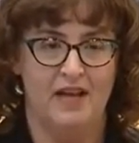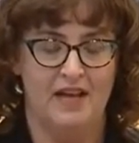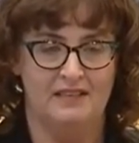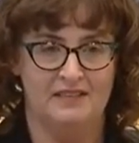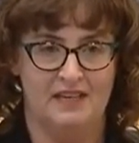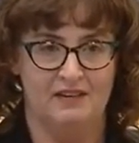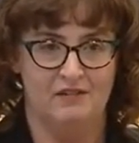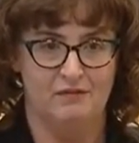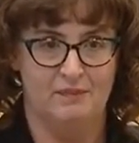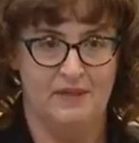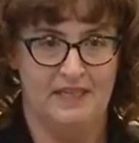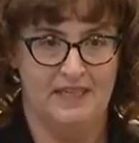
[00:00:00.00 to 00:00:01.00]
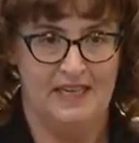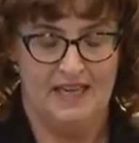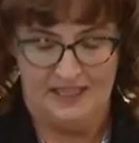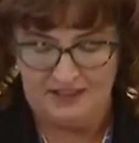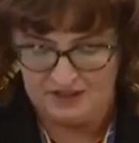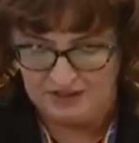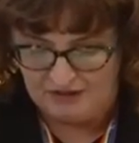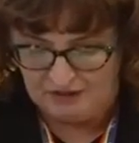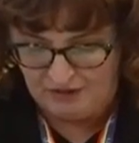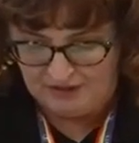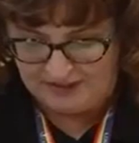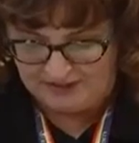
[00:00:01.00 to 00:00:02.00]
has that group been engaged to
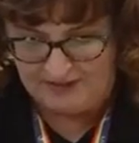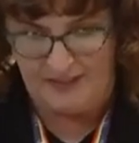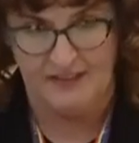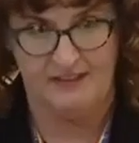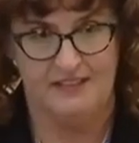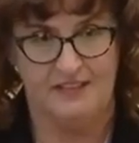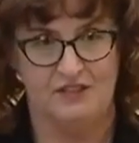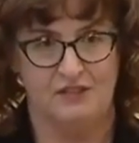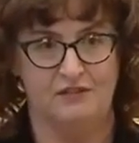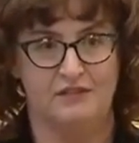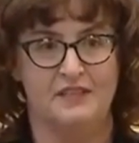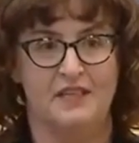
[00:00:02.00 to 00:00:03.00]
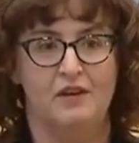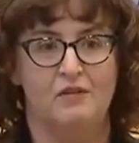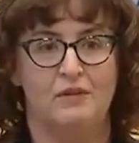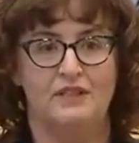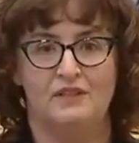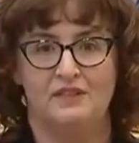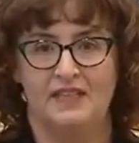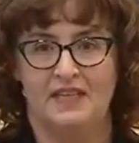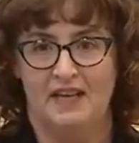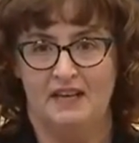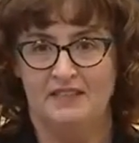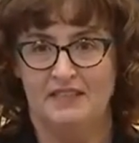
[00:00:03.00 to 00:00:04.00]
look at issues? What sort of
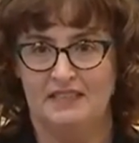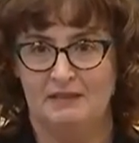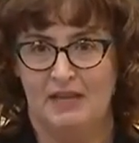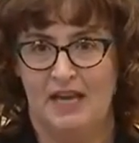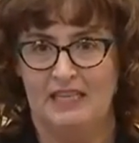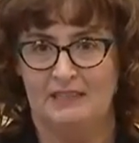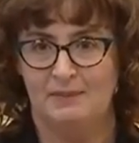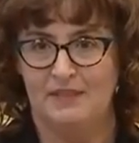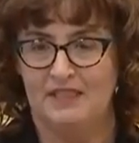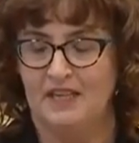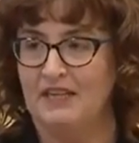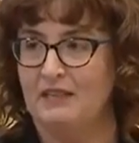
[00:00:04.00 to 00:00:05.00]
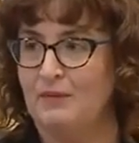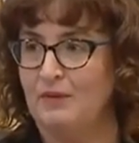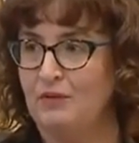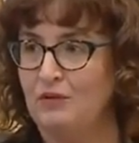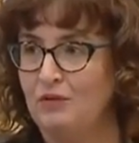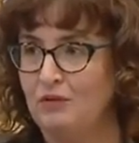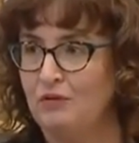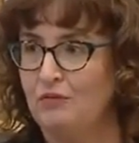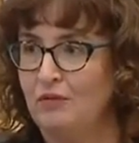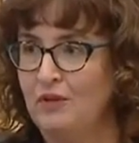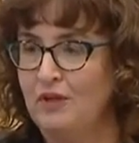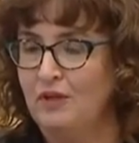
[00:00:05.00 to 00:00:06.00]
analysis has been done about
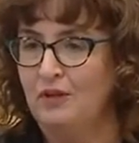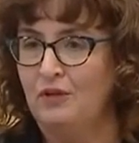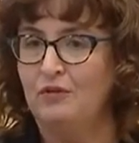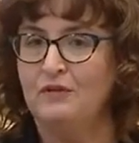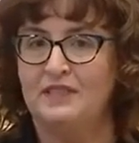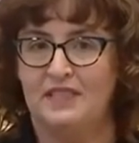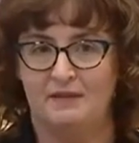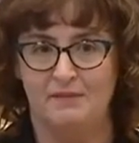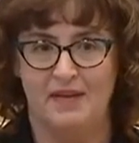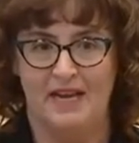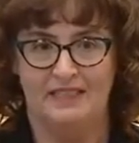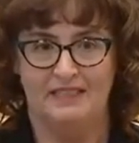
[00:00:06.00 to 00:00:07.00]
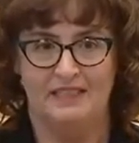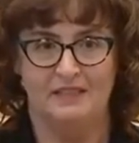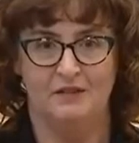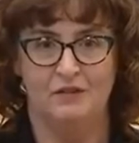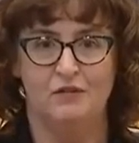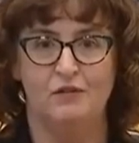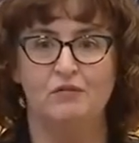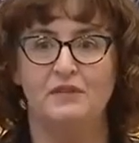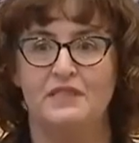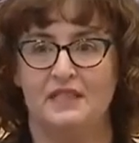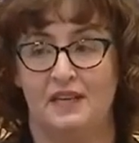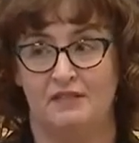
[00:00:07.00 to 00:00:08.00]
who is impacted, who
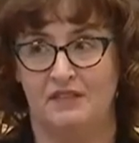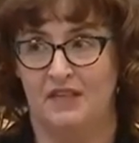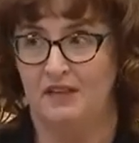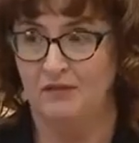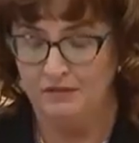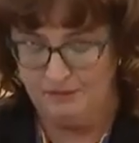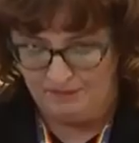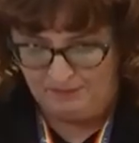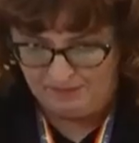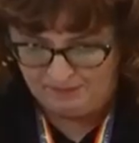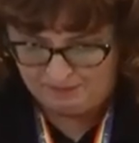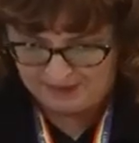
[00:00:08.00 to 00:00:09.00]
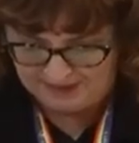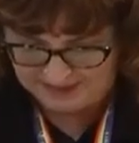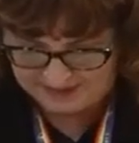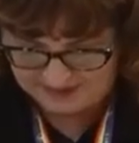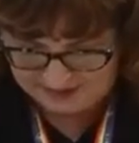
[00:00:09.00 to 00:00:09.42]
is left out by this